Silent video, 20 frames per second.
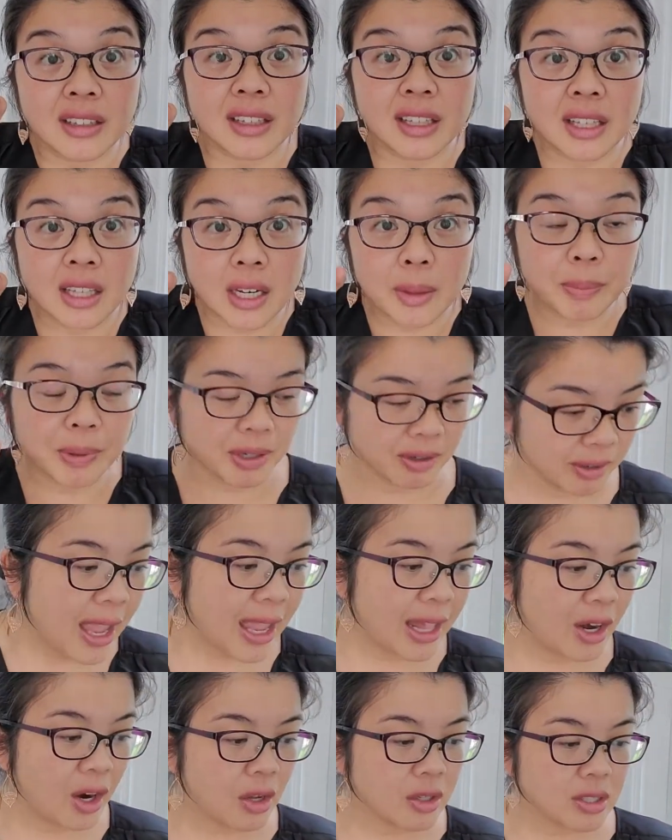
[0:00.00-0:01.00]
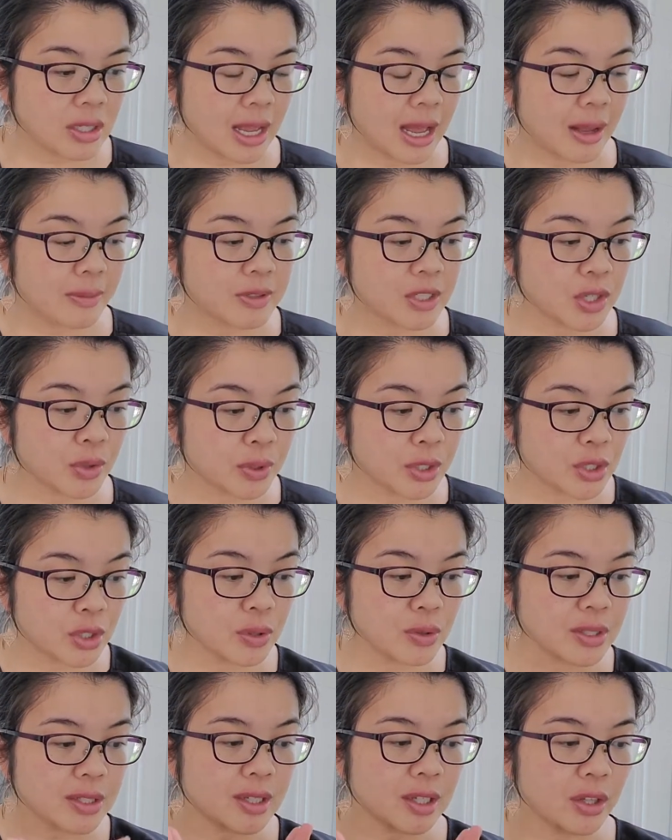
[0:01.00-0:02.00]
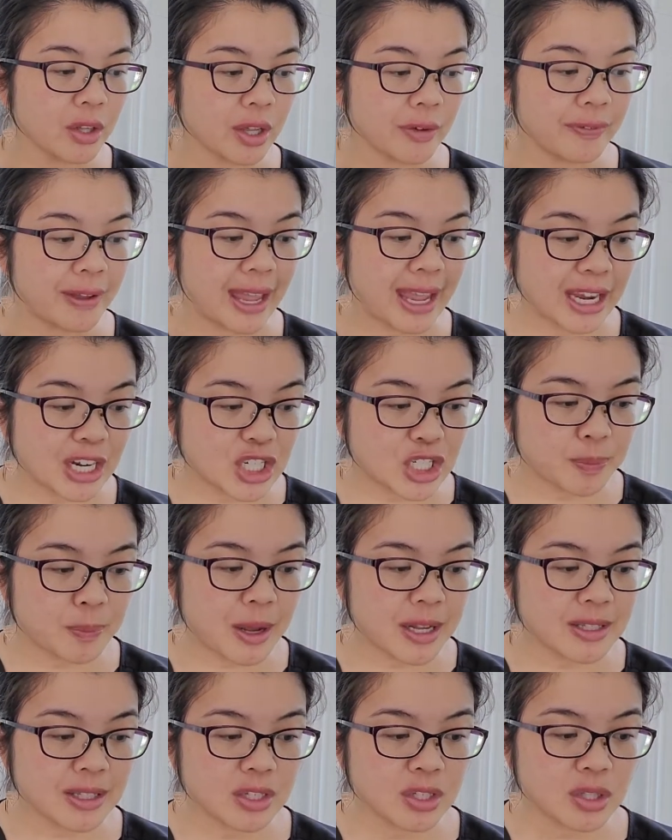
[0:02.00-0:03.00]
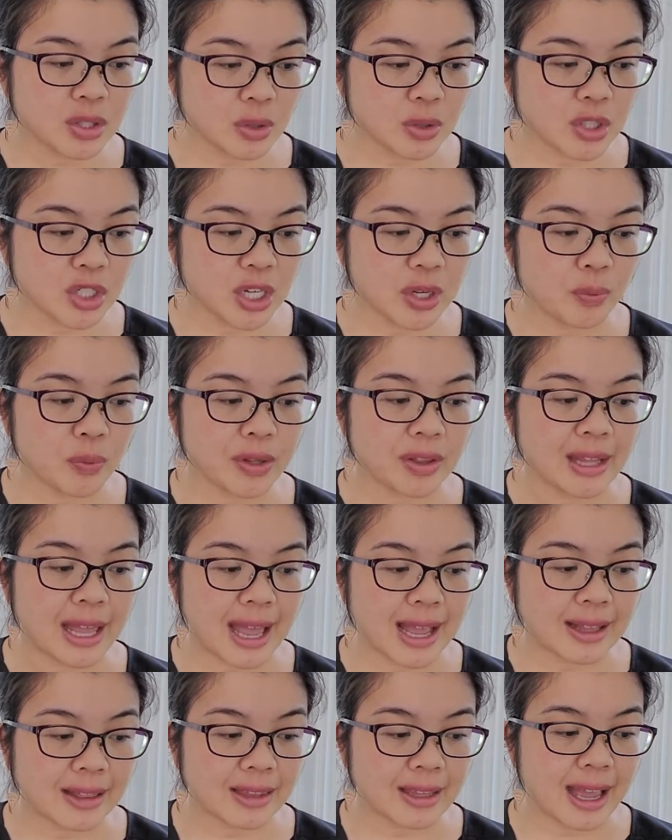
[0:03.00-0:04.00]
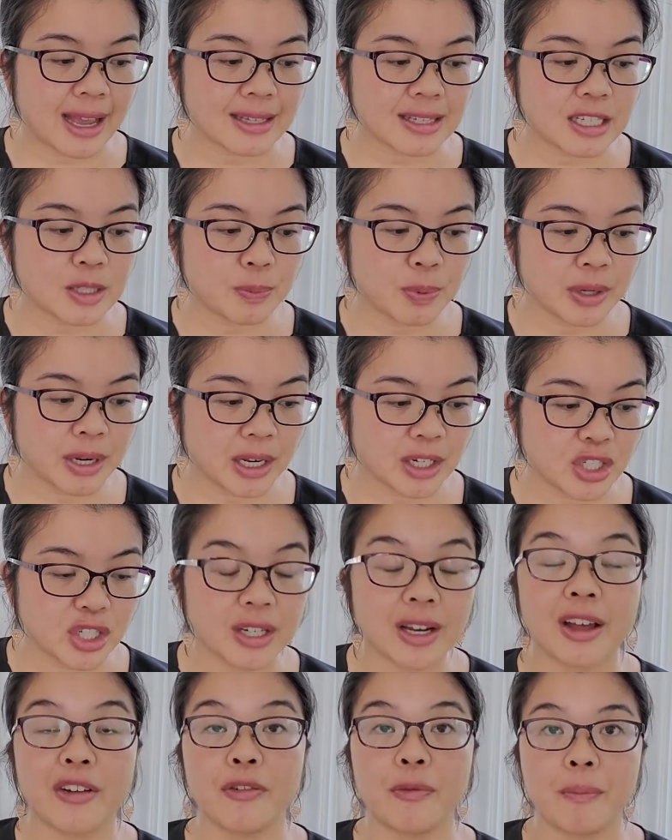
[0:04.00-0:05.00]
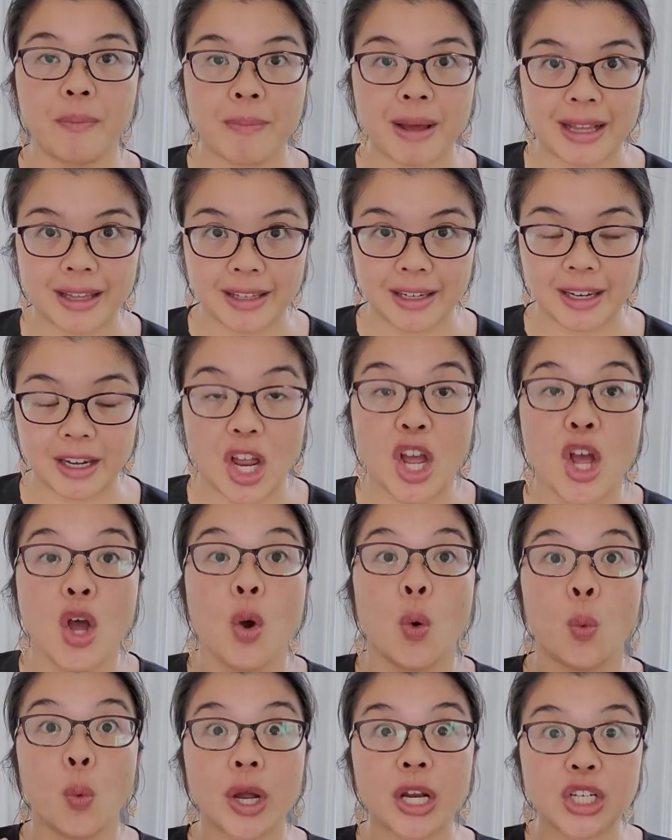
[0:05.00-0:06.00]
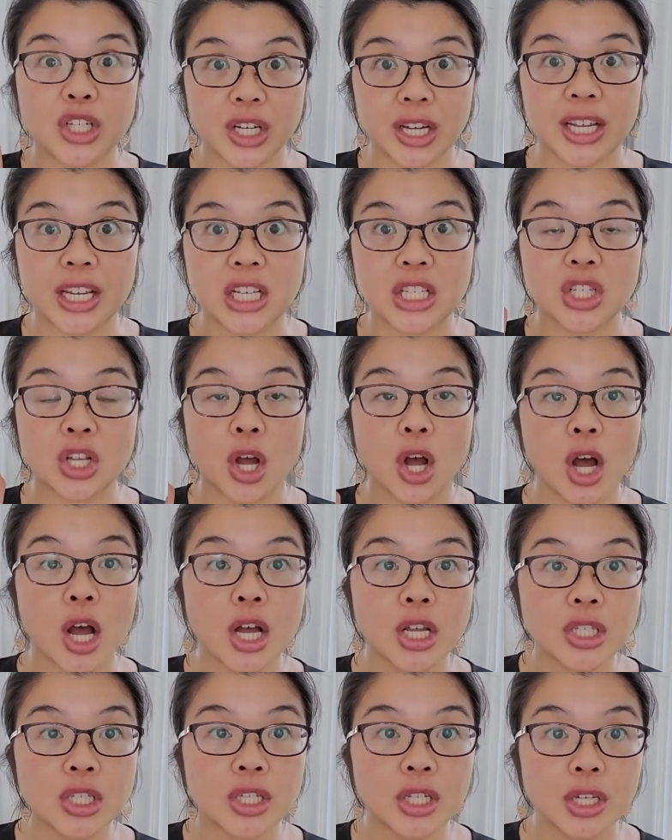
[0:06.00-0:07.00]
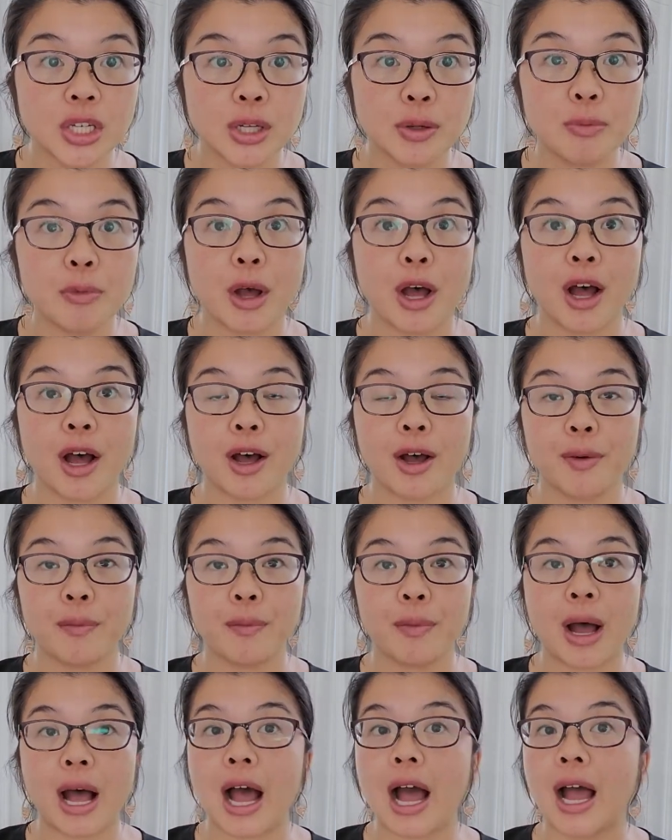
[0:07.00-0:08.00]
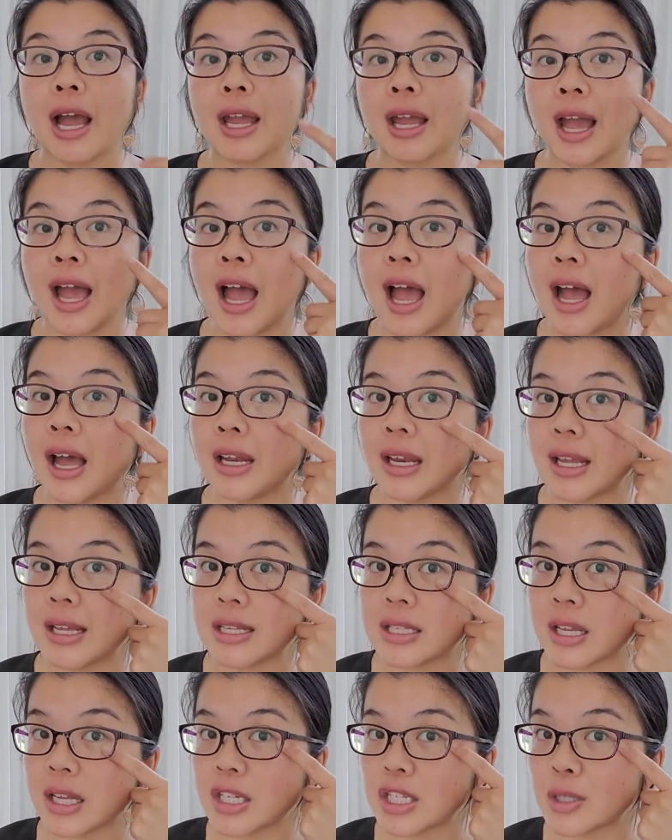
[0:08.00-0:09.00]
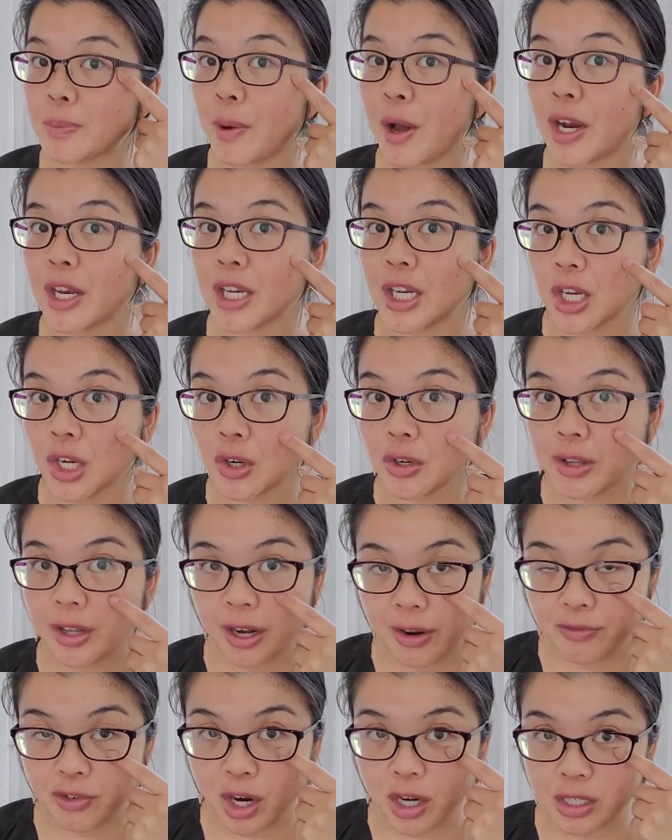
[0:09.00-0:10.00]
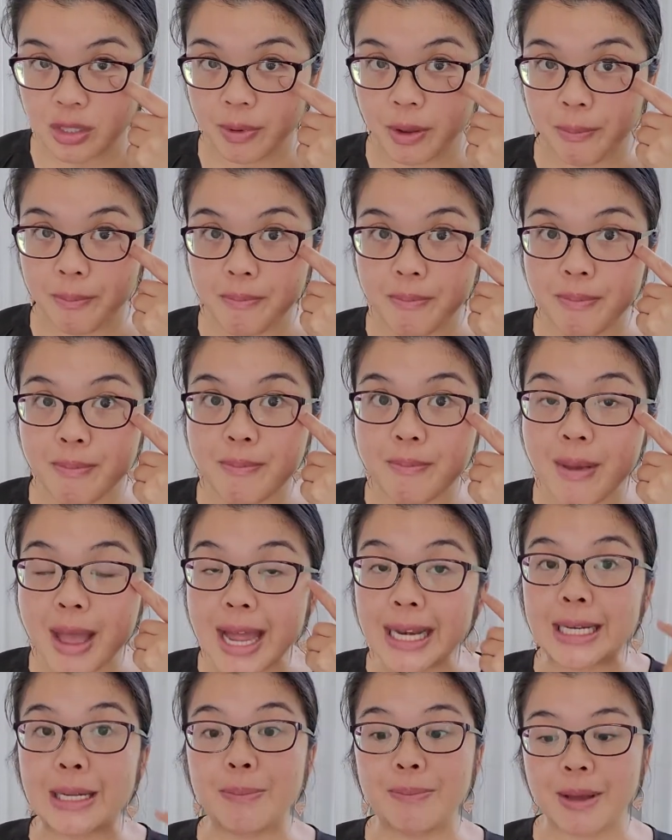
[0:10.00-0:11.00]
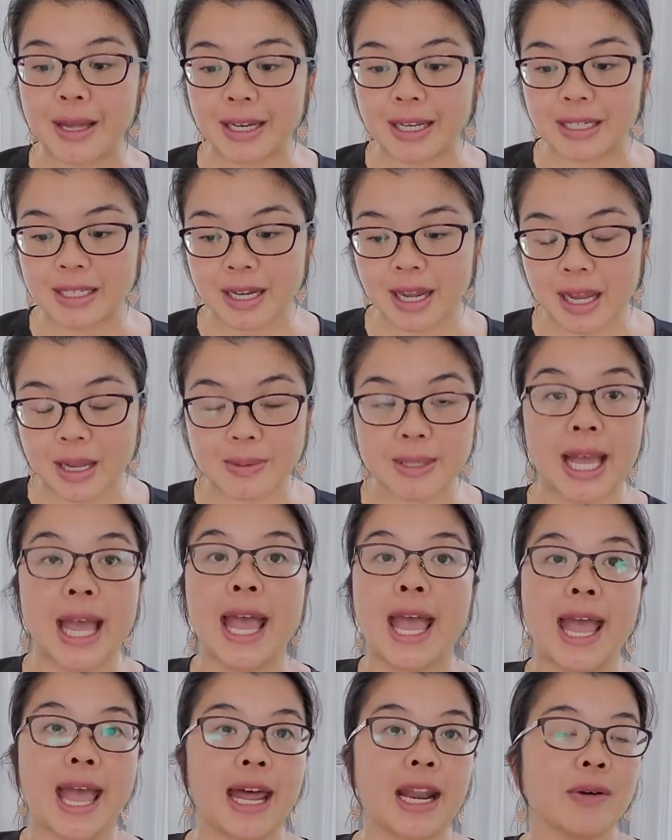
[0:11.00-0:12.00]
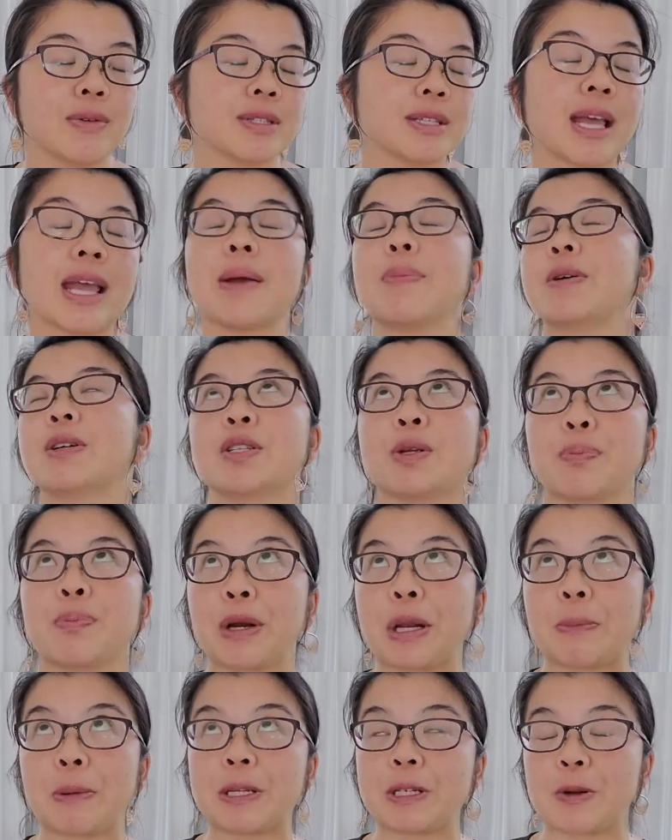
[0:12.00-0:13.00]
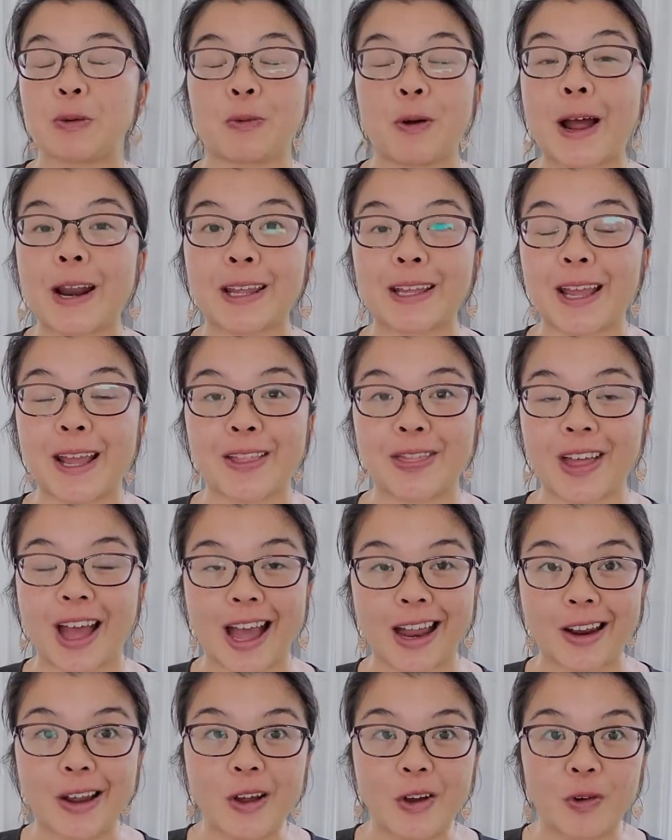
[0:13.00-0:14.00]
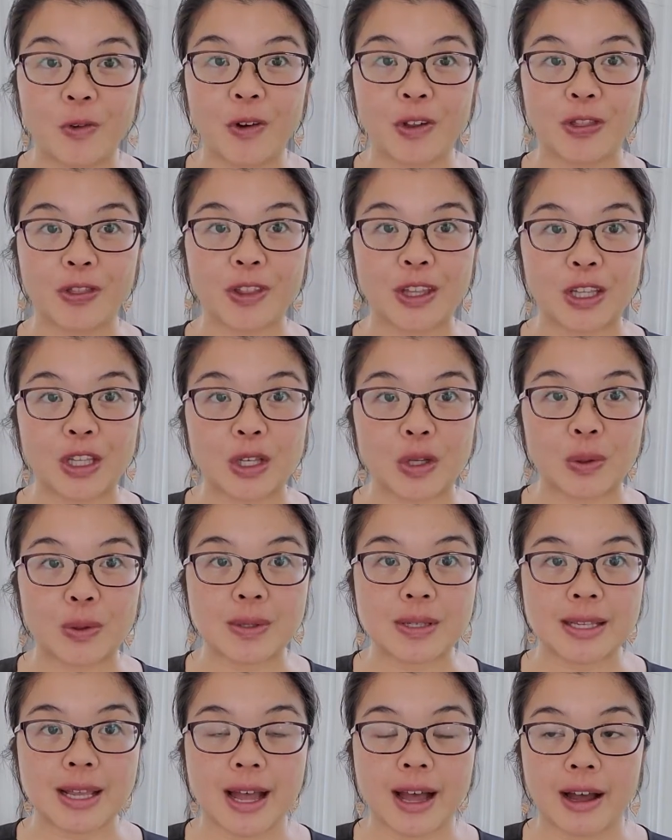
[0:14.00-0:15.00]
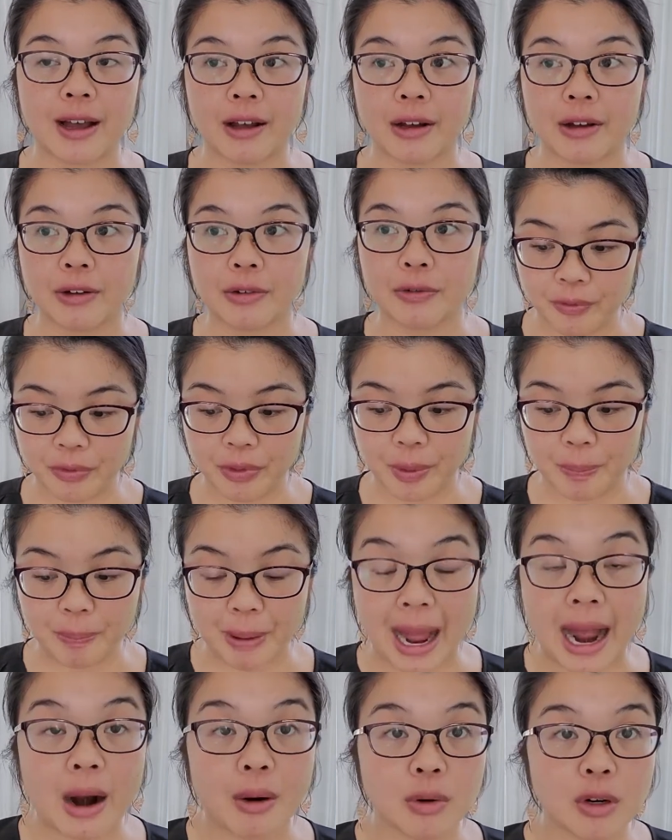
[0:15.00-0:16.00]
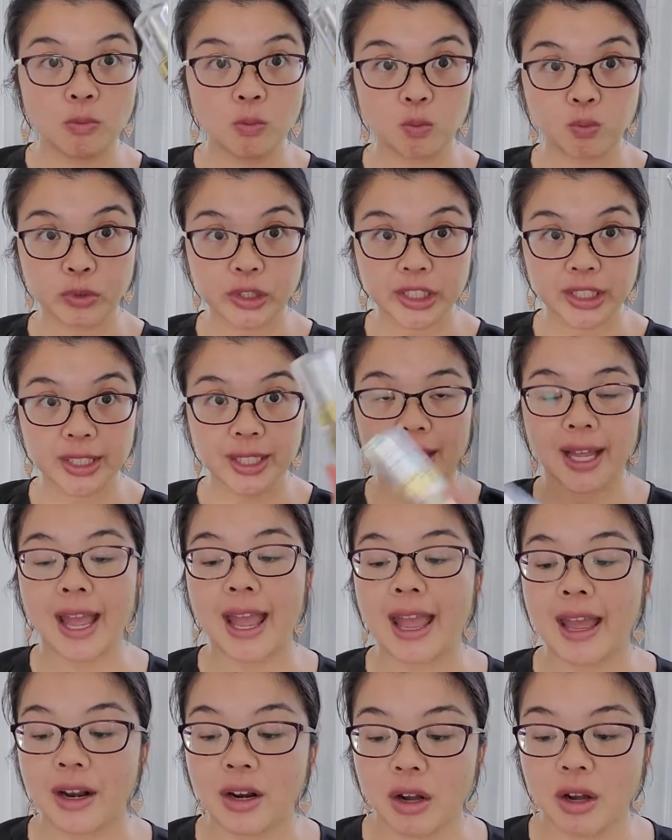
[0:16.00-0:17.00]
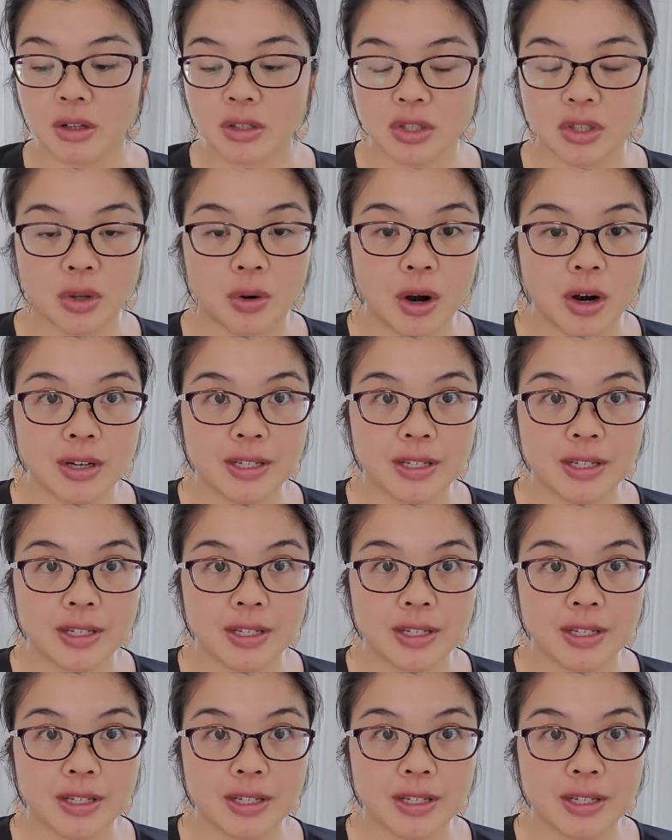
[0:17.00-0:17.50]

Look it up here. It also helps to reduce the look of age spots associated with the excess production of melanin, which is awesome. Um, I had a sunspot here that I've talked about many, many times, and I was able to pretty much eradicate that with the use of the Power Serum and also our